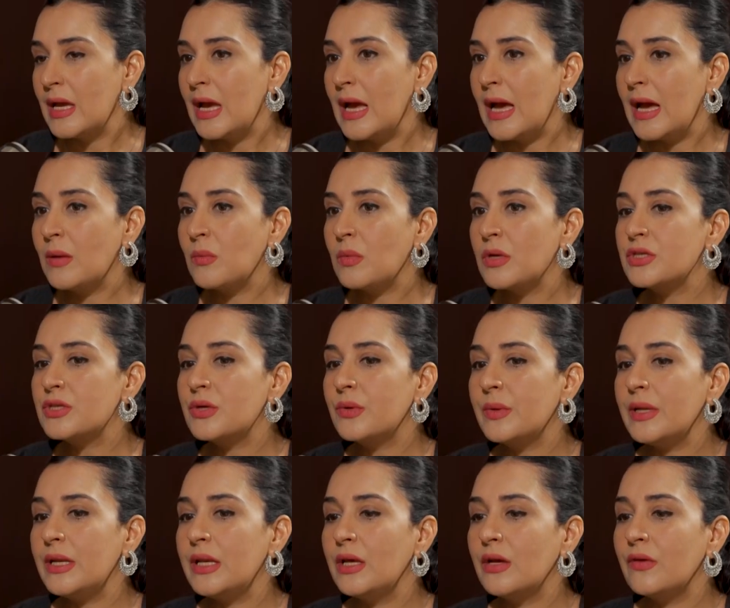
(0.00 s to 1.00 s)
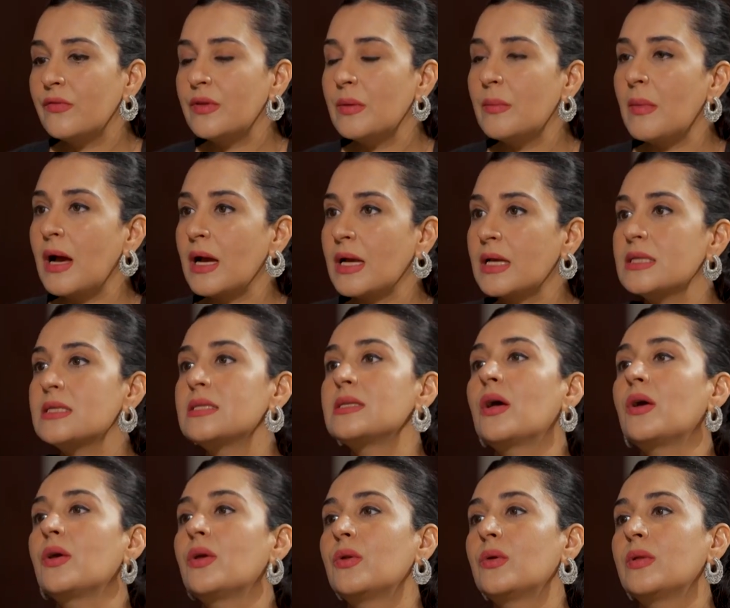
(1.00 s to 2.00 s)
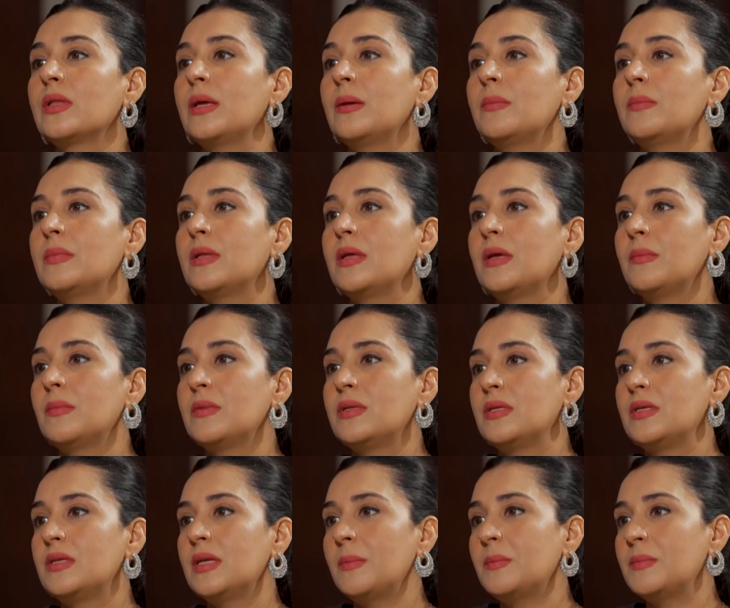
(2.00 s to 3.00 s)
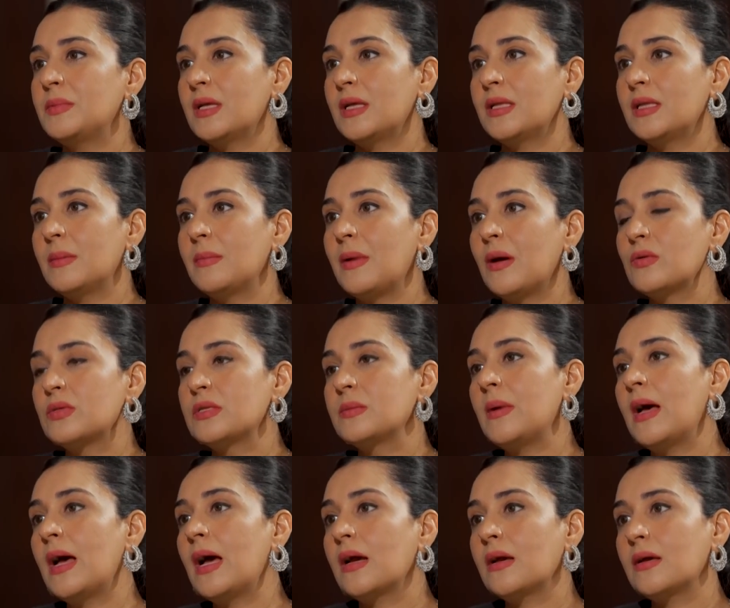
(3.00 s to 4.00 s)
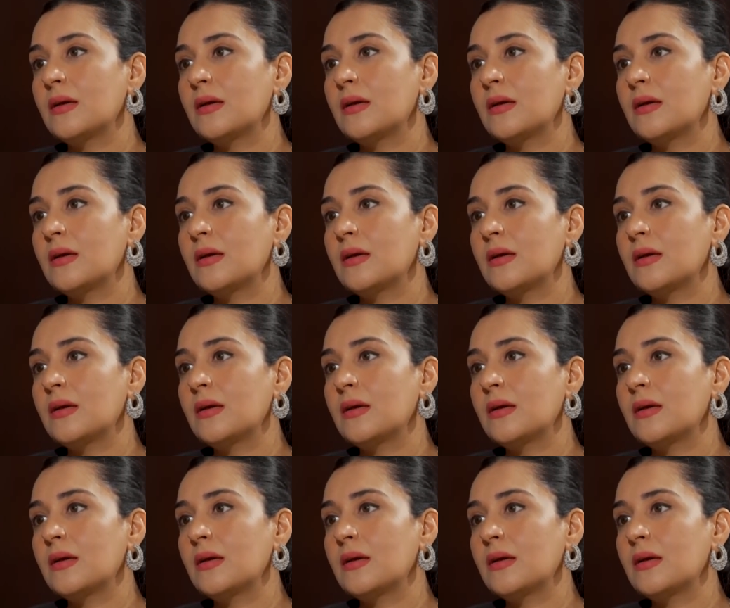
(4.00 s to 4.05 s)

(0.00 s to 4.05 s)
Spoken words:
And what's your reading of the markets now? They dipped and they bounced back.